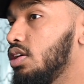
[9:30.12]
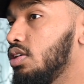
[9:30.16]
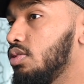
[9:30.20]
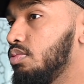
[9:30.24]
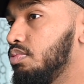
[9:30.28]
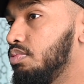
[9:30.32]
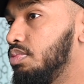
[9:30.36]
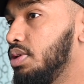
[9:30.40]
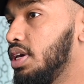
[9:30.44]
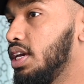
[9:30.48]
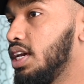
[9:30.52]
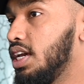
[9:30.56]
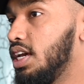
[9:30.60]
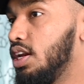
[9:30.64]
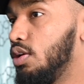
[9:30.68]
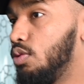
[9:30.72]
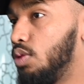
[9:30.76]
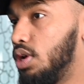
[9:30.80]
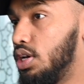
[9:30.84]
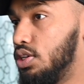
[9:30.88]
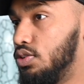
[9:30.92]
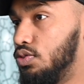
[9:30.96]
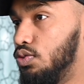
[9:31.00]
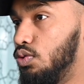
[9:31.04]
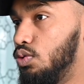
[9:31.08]
Being in
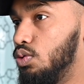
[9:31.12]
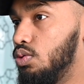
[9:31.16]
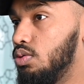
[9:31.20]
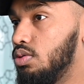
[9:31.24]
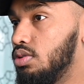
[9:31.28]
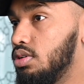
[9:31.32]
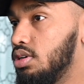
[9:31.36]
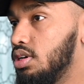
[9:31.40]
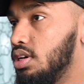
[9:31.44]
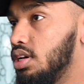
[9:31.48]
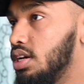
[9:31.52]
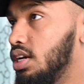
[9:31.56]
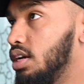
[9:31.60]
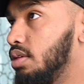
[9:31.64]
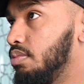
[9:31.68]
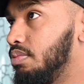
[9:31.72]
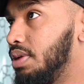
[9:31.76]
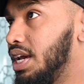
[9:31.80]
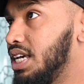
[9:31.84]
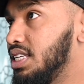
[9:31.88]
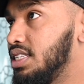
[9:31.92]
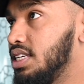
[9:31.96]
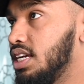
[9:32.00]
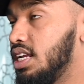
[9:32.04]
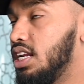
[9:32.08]
Westfield
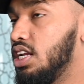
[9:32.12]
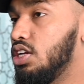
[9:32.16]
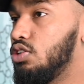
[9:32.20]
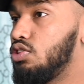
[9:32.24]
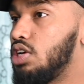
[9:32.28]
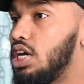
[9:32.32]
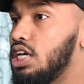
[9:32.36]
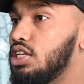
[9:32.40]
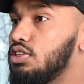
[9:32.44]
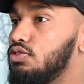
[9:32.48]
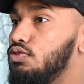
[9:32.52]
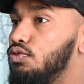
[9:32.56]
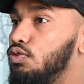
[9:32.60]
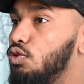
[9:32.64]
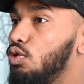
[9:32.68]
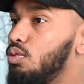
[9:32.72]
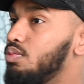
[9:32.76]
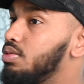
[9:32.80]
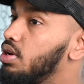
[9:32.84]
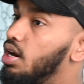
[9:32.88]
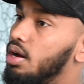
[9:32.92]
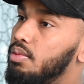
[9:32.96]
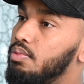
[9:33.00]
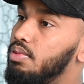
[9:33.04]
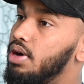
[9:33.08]
basically
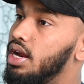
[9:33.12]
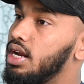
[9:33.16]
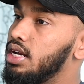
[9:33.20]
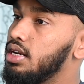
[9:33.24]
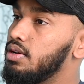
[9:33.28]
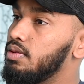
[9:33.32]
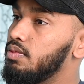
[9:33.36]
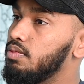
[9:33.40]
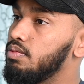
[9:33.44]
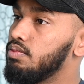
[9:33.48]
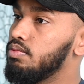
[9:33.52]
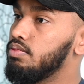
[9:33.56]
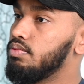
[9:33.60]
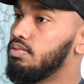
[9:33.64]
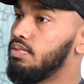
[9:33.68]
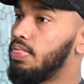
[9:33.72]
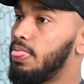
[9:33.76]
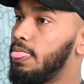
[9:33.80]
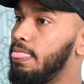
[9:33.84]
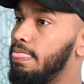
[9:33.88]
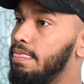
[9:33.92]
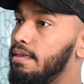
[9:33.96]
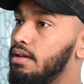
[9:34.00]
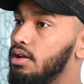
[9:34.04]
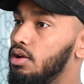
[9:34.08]
transformed our brand.
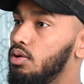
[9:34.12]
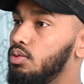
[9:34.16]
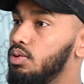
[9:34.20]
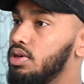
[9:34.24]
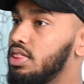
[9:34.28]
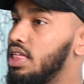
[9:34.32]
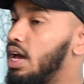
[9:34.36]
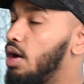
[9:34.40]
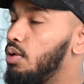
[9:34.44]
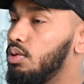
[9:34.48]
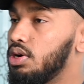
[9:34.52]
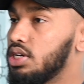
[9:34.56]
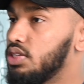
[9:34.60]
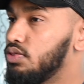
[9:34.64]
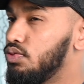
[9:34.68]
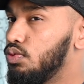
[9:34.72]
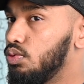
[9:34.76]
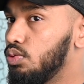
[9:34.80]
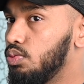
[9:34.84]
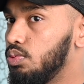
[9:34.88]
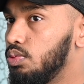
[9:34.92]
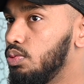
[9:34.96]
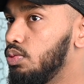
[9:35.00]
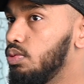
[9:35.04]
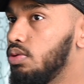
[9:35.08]
You know, without
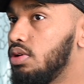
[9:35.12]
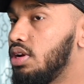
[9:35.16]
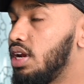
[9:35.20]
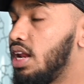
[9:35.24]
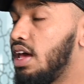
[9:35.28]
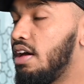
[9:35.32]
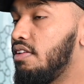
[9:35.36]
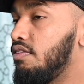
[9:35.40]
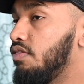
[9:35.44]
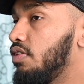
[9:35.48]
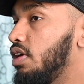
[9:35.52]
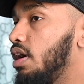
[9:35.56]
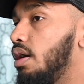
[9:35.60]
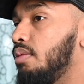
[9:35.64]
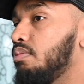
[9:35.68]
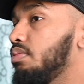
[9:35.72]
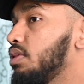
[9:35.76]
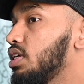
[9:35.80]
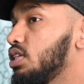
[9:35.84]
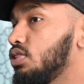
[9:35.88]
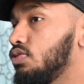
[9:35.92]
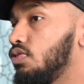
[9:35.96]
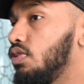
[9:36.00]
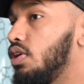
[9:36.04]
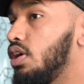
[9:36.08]
Westfield, we wouldn't have come
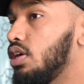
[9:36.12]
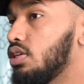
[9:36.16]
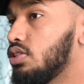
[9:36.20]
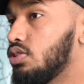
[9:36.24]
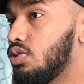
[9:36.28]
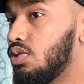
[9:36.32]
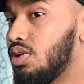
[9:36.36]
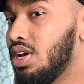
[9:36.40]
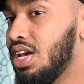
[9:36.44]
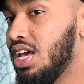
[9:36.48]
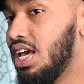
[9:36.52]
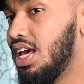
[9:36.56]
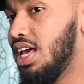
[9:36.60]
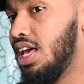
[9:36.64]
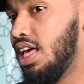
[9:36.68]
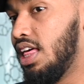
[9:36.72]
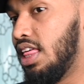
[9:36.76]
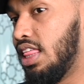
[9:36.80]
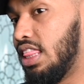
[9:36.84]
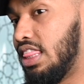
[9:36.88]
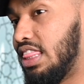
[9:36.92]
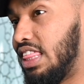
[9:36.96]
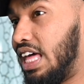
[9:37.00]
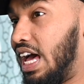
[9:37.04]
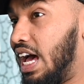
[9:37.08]
this far. So
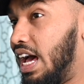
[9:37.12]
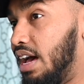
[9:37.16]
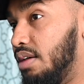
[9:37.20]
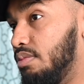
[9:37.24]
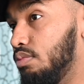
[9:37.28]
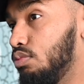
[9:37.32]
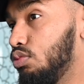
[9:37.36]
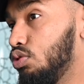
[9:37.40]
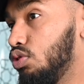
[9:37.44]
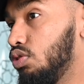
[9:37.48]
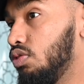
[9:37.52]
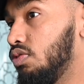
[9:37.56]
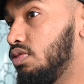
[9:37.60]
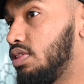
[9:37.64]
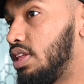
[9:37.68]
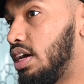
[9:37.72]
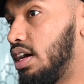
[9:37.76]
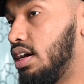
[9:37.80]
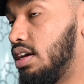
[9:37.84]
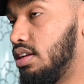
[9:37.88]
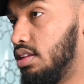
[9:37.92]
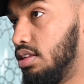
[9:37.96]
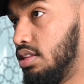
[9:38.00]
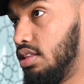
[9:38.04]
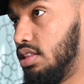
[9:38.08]
that move
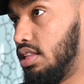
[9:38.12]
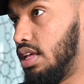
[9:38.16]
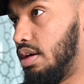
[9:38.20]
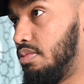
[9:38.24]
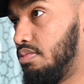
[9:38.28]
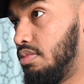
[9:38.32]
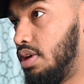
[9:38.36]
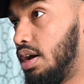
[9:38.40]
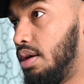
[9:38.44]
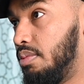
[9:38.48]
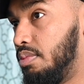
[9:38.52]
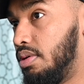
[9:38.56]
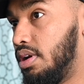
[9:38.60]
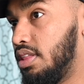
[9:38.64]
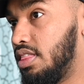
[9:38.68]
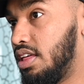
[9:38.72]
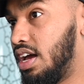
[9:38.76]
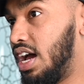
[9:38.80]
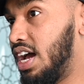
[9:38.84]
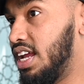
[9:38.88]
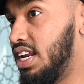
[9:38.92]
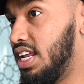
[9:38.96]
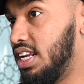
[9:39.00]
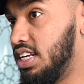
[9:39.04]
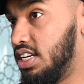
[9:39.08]
that my brother
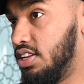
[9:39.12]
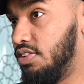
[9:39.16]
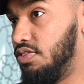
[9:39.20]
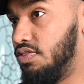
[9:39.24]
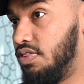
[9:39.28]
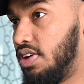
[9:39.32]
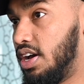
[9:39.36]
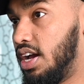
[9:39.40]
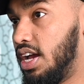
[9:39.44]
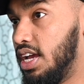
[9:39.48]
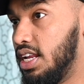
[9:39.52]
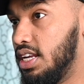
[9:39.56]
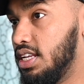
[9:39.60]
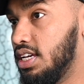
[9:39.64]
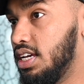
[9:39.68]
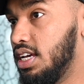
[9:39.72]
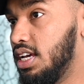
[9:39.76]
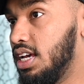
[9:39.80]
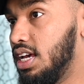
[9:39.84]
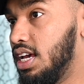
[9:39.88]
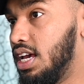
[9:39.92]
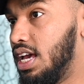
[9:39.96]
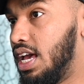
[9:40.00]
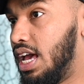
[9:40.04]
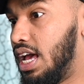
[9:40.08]
identified
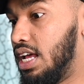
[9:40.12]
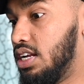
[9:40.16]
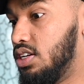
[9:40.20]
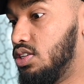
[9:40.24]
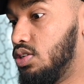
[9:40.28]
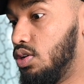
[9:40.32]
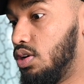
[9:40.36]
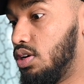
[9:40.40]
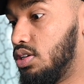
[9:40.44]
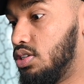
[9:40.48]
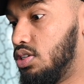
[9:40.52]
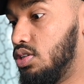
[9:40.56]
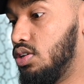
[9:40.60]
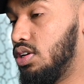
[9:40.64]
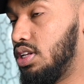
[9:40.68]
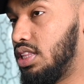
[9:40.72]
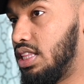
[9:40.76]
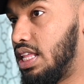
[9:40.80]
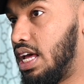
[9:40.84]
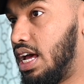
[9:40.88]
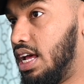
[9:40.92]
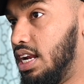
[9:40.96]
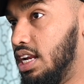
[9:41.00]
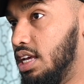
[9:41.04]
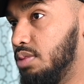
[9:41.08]
and took
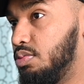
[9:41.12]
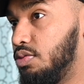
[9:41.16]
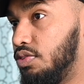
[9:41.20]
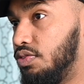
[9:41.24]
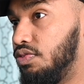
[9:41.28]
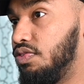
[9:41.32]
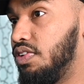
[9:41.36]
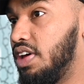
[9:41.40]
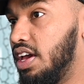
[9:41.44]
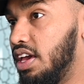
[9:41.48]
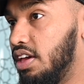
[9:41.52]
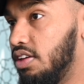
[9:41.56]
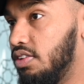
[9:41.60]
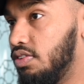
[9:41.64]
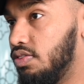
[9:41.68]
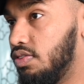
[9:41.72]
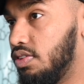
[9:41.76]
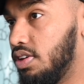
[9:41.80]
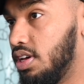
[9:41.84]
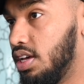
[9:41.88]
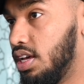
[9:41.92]
that leap of faith,